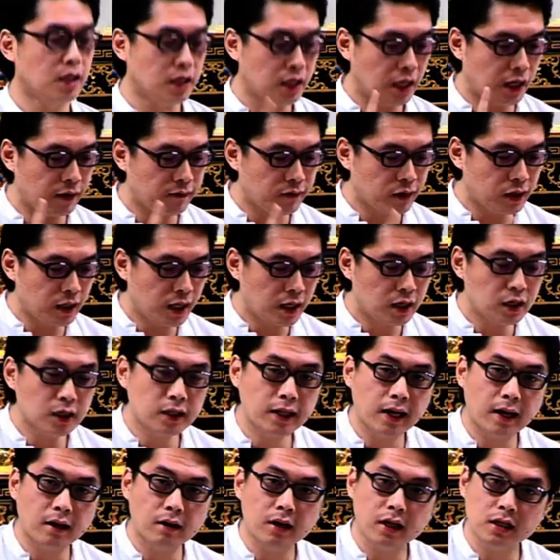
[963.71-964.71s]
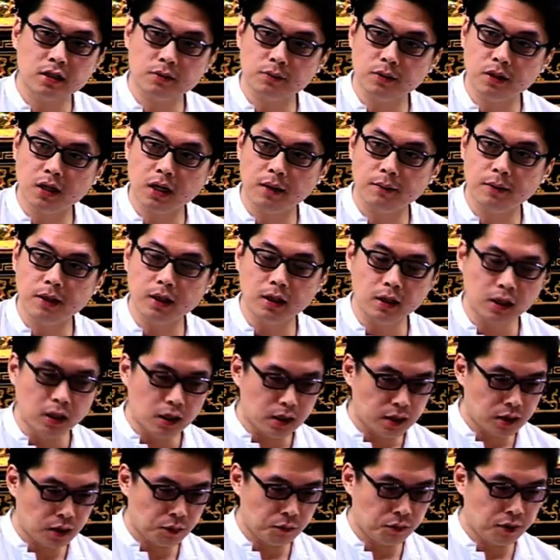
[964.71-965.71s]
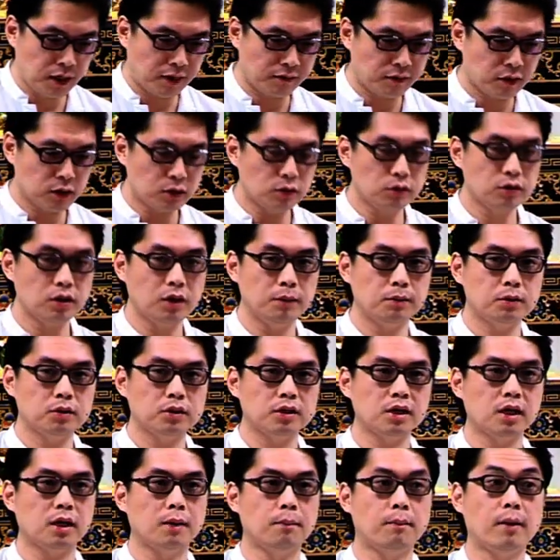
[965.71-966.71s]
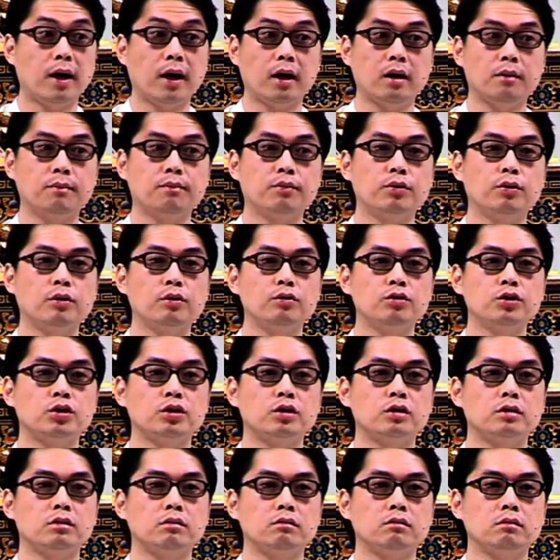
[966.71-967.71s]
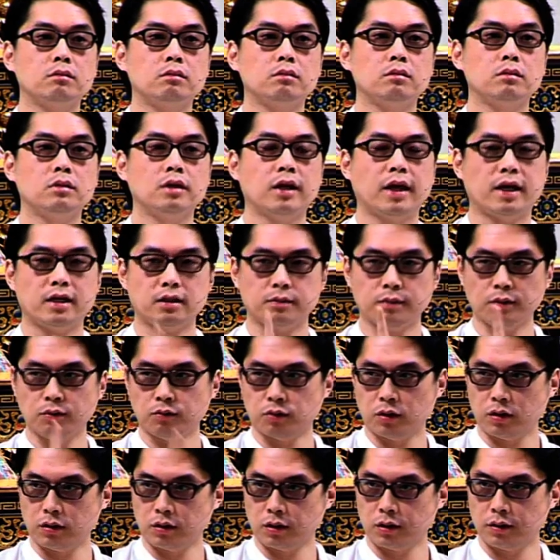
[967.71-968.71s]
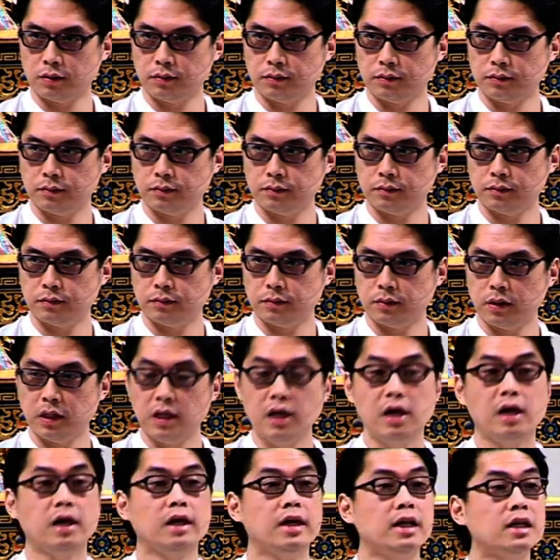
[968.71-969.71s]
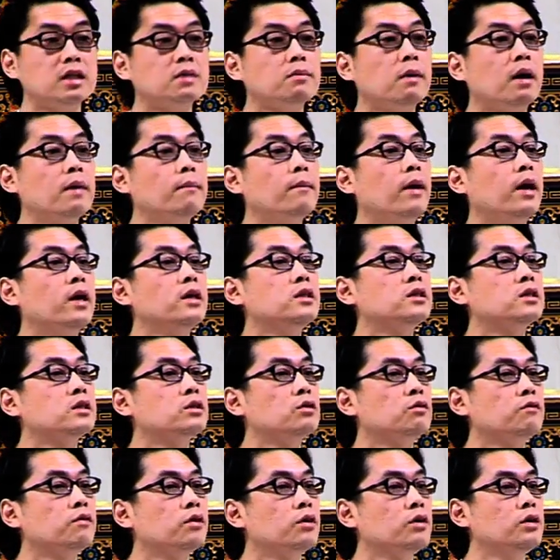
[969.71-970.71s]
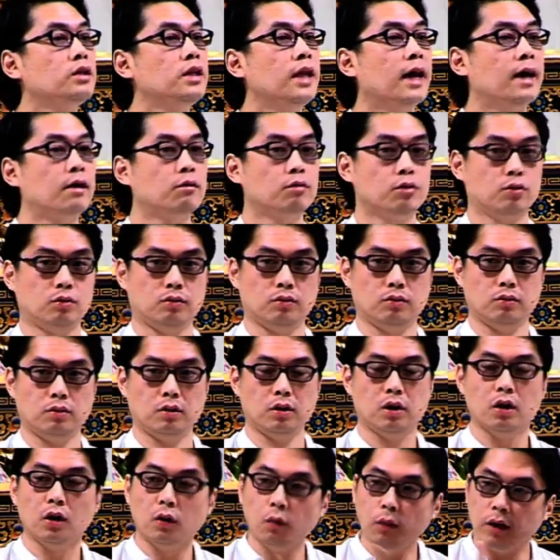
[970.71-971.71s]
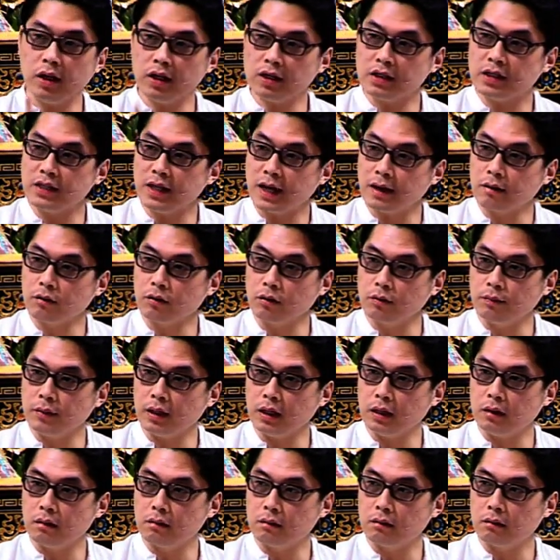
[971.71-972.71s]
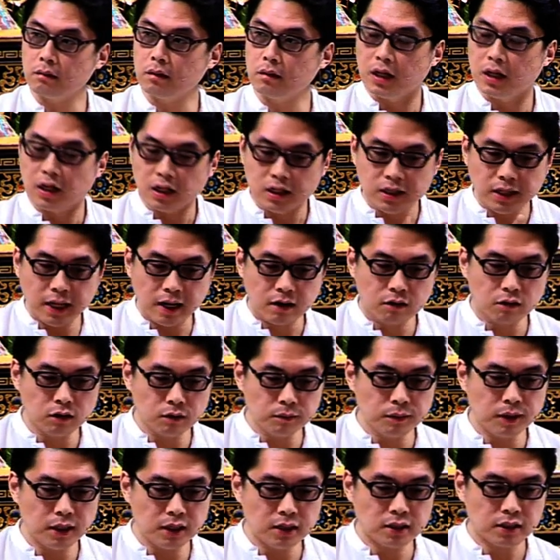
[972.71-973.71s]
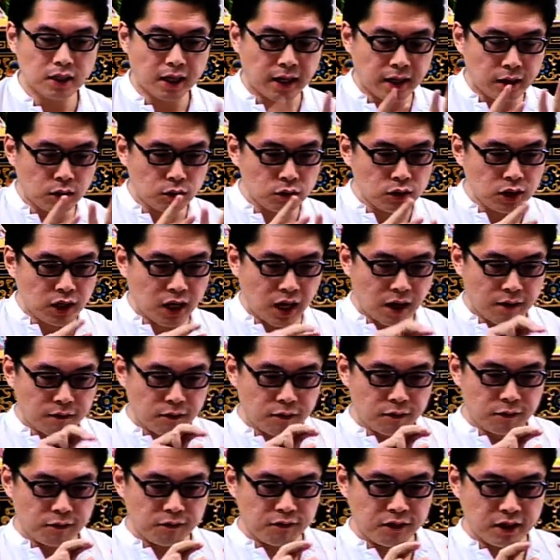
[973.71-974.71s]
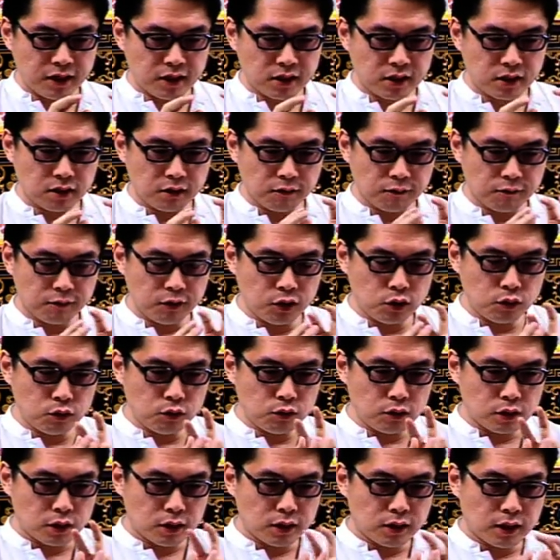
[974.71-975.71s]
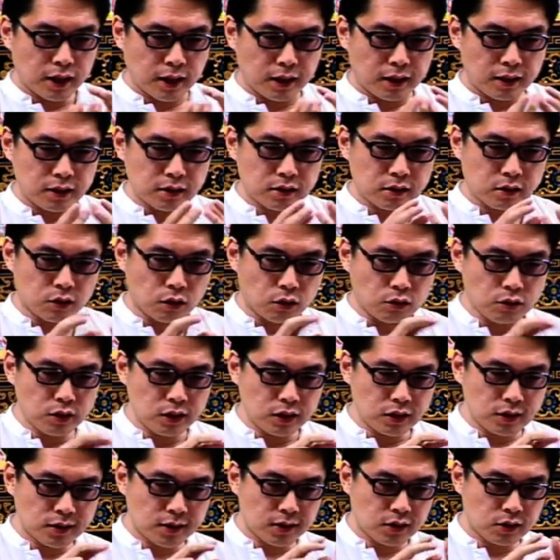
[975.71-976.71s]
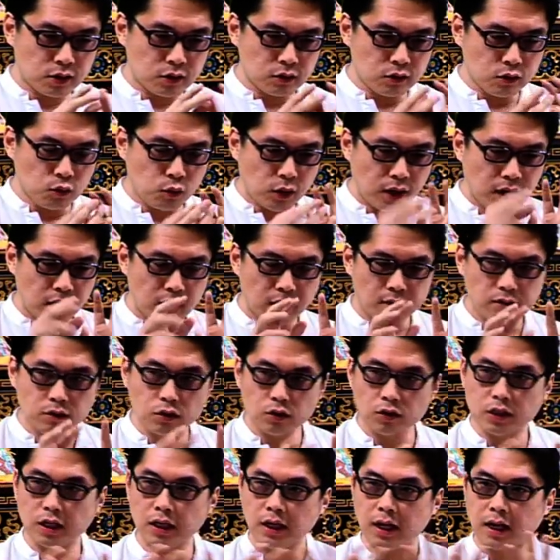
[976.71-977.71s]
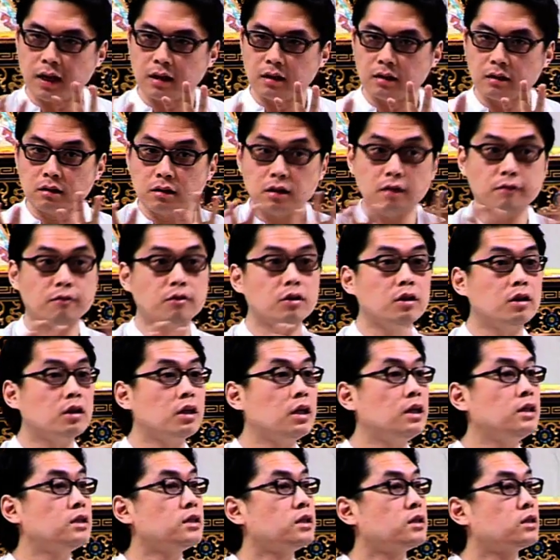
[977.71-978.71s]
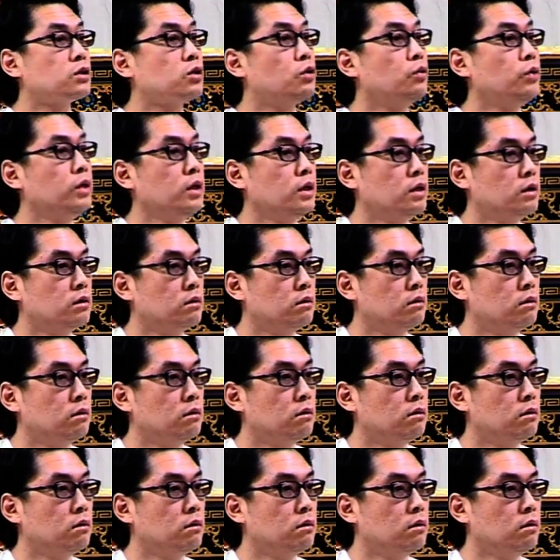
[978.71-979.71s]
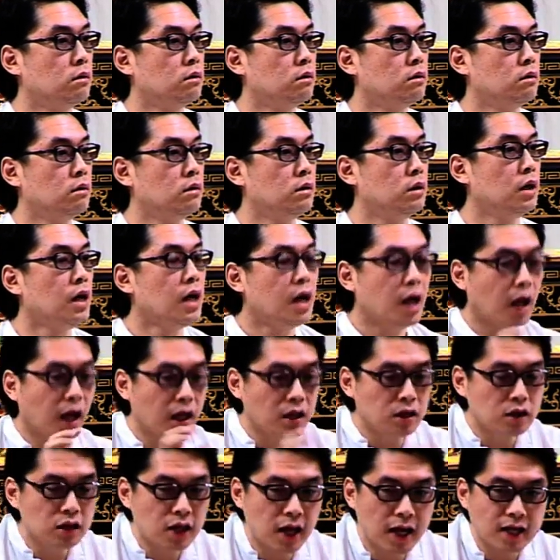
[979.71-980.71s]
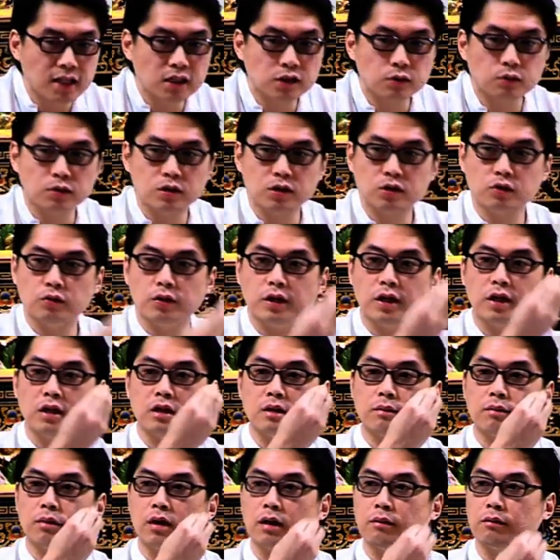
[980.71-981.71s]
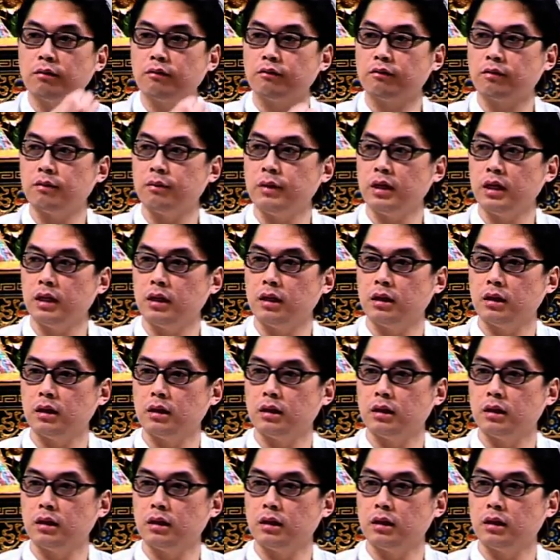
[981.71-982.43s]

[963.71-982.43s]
If a lot of doubt has been coming, then we have to go deeper and say, my approach has been wrong. Is my mind still very narrow? What does narrow mean? Narrow means I only have a fixed view that is only a certain way of looking at different things that's going on. And that's what's creating the problem for me.